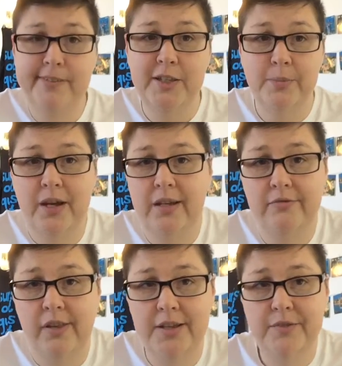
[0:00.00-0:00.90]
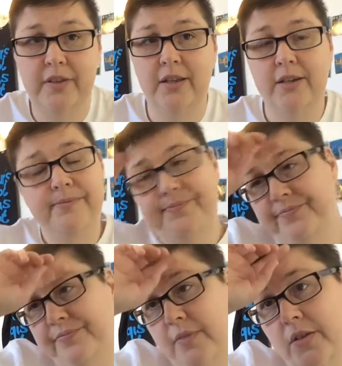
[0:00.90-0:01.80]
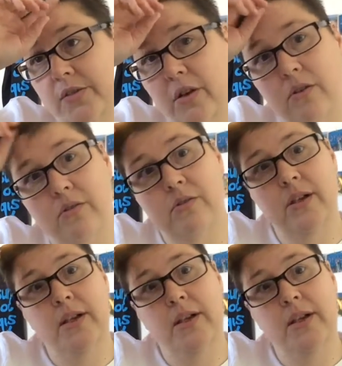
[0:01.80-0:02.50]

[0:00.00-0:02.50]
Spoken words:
is my philosophy there. So,